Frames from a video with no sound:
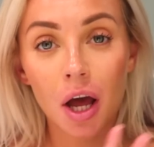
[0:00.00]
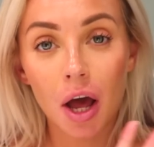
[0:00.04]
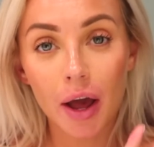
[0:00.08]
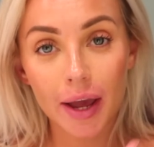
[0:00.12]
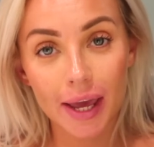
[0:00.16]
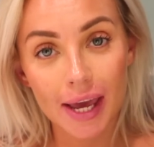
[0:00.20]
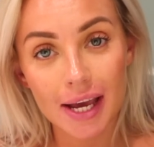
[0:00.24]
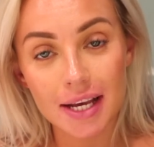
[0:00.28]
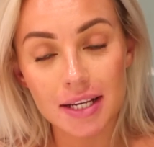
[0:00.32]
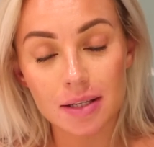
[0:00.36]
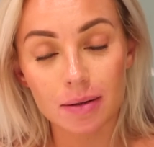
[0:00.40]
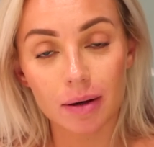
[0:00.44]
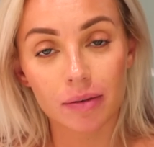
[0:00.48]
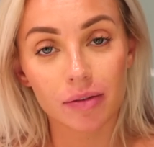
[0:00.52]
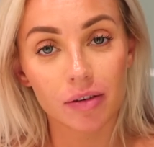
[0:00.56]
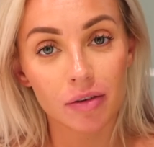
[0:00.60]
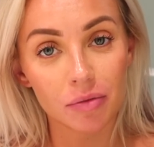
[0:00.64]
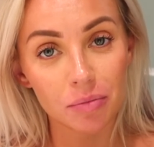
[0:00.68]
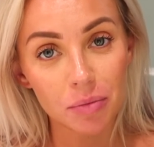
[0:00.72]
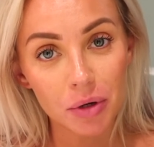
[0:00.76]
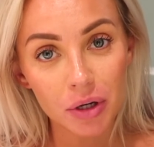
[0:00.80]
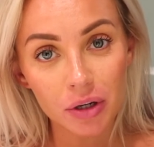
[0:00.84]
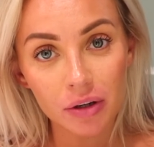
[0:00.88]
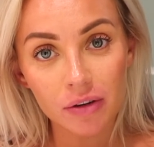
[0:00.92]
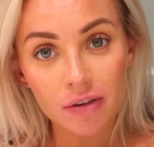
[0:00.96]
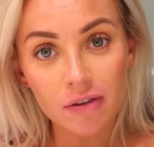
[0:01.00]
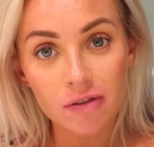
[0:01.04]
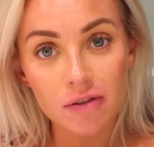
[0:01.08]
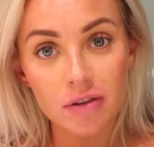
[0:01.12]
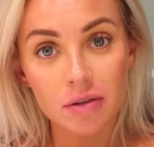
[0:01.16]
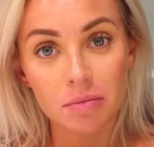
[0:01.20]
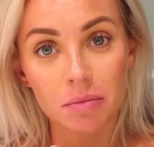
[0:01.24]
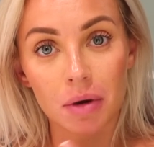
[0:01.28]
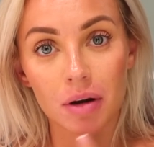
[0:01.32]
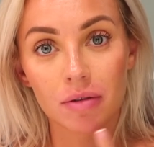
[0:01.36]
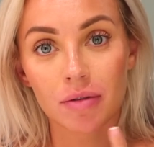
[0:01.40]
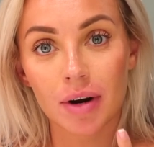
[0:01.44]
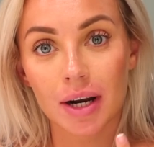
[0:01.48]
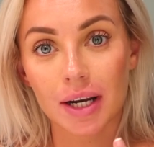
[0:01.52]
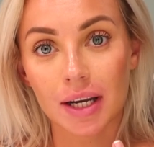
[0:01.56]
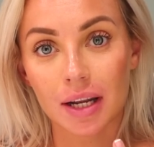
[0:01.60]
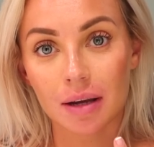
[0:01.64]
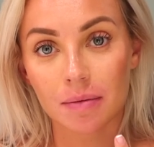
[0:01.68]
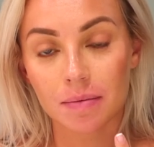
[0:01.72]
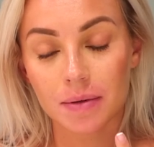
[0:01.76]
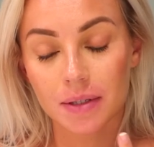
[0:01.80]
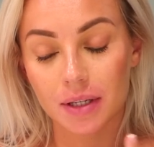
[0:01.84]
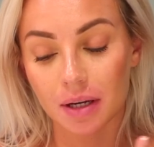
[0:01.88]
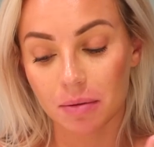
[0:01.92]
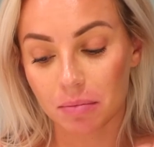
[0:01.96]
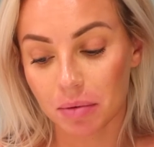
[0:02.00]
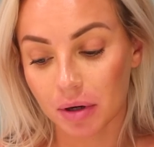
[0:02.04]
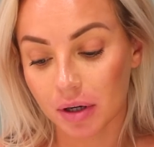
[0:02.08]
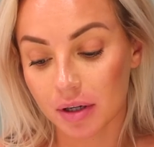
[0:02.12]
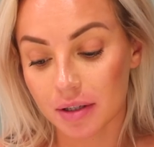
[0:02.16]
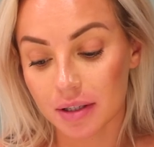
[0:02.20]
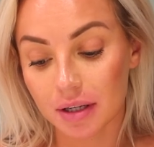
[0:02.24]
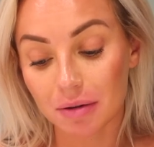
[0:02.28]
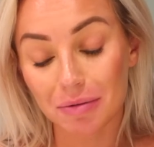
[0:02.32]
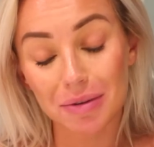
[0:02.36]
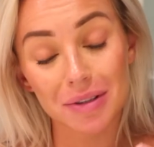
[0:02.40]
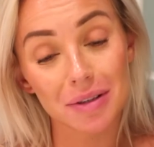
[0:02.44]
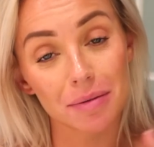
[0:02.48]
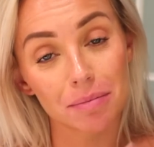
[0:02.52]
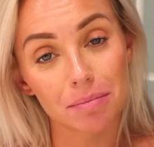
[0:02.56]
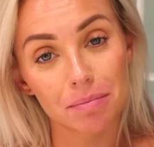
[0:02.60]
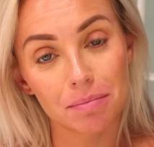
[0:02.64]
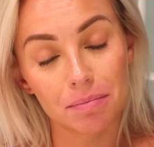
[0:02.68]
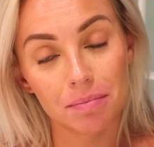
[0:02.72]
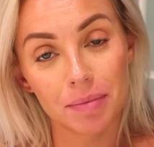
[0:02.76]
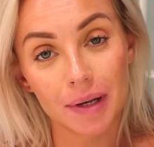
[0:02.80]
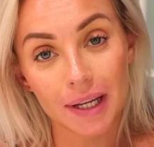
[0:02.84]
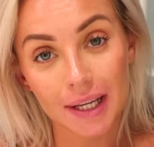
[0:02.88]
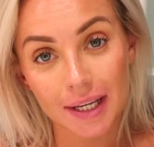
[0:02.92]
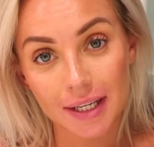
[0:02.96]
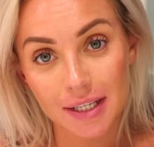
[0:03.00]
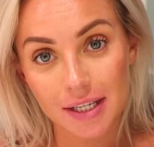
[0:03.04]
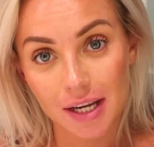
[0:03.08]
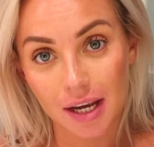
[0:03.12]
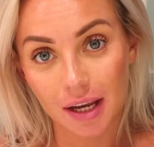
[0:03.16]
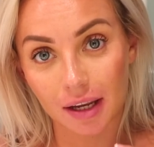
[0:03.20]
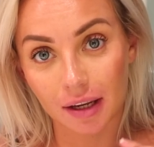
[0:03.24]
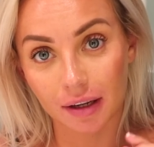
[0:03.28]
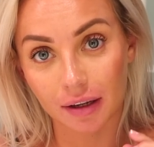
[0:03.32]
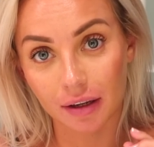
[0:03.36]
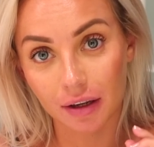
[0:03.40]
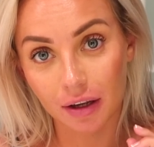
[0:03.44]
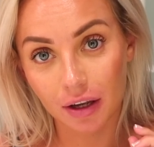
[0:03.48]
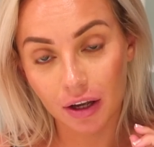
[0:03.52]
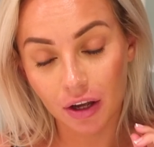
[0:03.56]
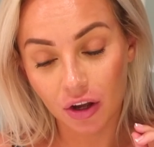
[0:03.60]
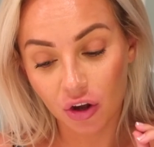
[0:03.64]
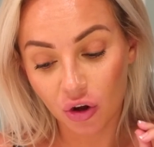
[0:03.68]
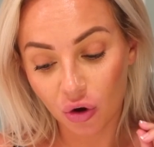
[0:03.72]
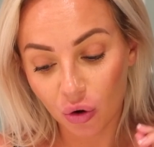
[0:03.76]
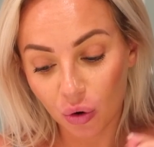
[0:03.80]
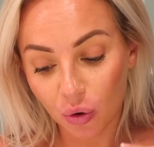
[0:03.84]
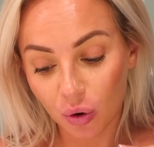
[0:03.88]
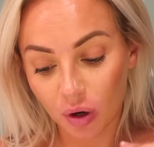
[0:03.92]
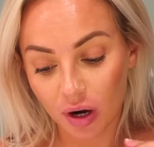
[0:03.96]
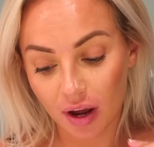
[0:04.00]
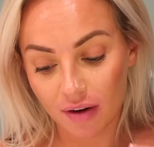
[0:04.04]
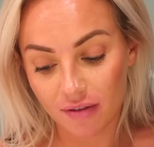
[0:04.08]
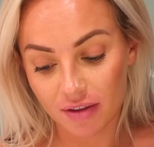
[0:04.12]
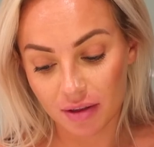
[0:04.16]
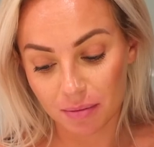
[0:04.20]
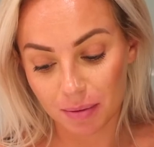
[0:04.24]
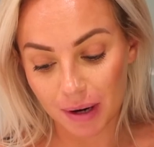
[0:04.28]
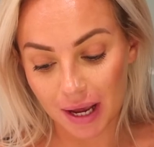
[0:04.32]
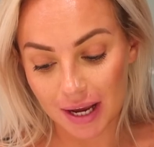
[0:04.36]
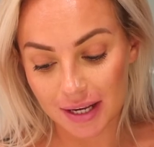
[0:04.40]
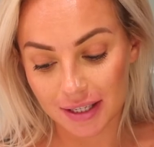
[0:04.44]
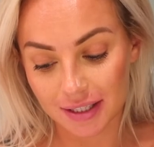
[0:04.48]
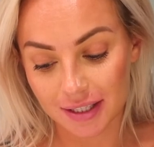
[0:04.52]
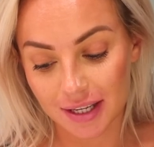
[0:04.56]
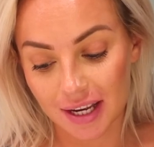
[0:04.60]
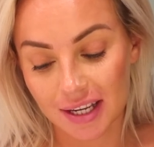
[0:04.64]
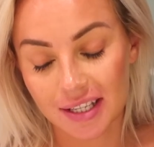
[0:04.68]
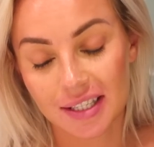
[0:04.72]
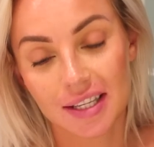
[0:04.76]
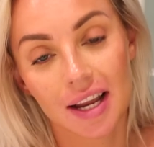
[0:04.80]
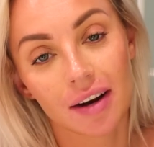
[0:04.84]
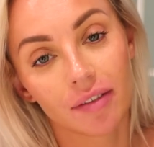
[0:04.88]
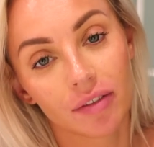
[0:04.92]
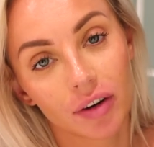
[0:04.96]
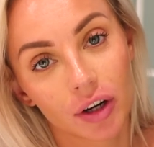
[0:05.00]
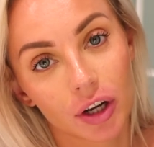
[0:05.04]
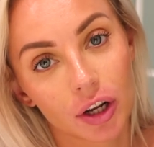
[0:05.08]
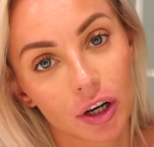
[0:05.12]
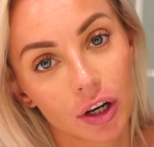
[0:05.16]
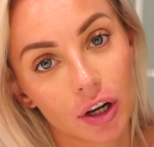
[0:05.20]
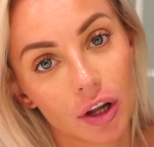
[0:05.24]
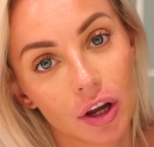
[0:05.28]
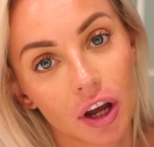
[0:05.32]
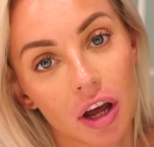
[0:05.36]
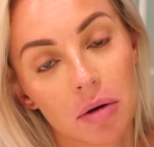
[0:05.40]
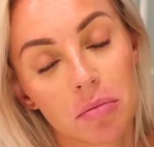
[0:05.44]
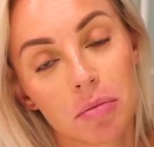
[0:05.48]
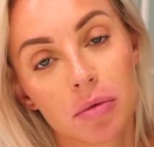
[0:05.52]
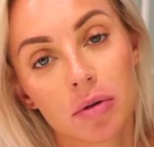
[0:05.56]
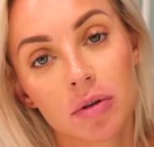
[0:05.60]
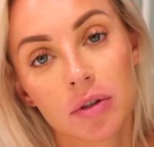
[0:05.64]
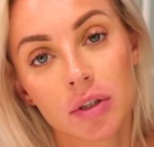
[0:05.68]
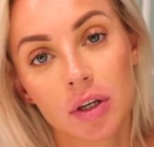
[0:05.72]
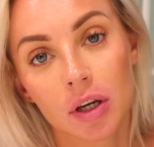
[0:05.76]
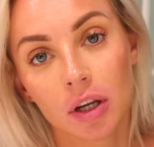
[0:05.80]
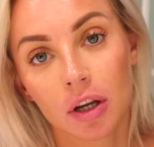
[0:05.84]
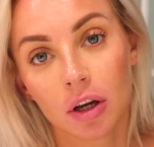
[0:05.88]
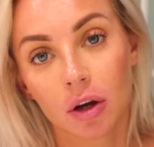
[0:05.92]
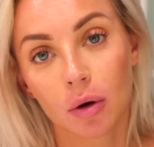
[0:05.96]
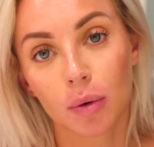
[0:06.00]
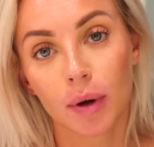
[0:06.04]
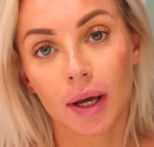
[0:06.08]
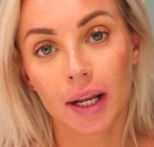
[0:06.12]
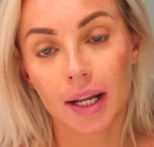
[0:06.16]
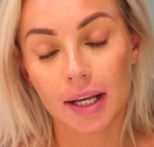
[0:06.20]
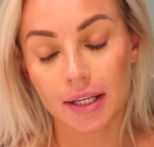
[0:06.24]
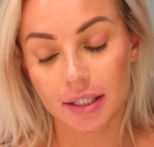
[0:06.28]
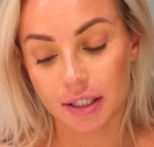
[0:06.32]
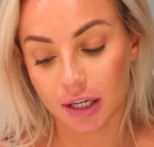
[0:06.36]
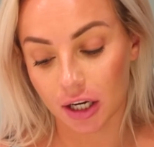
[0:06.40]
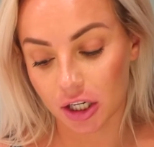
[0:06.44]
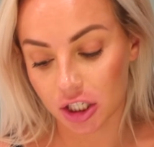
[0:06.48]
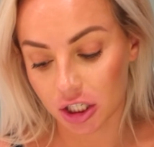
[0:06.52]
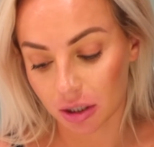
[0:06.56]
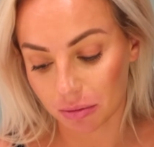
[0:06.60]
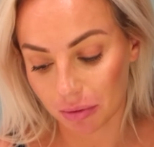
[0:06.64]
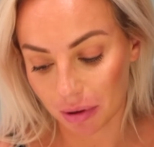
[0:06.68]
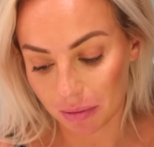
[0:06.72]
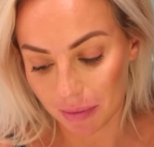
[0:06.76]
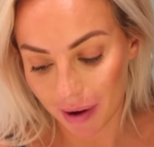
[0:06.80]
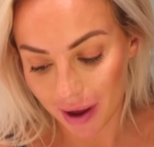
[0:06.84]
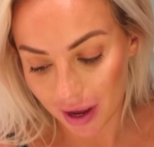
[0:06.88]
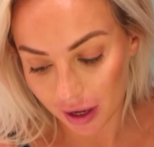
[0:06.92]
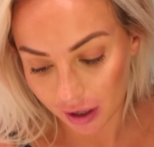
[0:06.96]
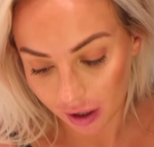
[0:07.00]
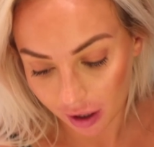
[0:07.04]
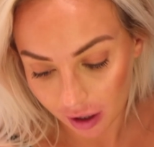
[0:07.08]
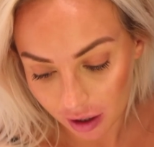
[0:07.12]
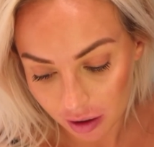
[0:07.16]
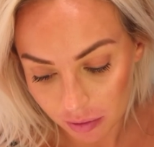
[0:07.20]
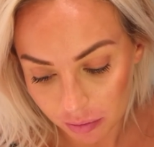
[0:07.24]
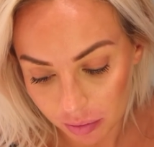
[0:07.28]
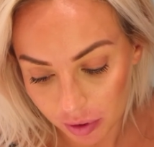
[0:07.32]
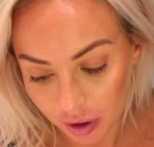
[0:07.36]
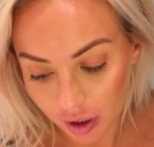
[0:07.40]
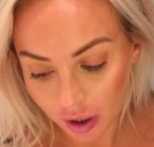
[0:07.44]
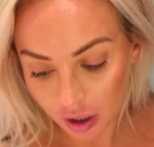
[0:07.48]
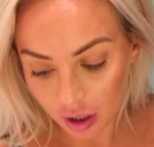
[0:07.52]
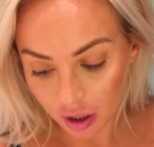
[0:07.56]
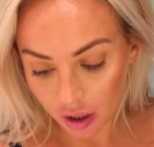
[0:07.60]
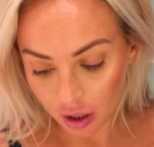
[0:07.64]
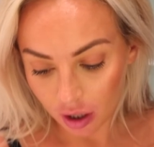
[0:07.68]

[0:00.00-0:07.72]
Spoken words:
Okay, so I've removed my red lipstick because it was bleeding all over the place, and that has never been looked. I'm also gonna quickly touch up my makeup.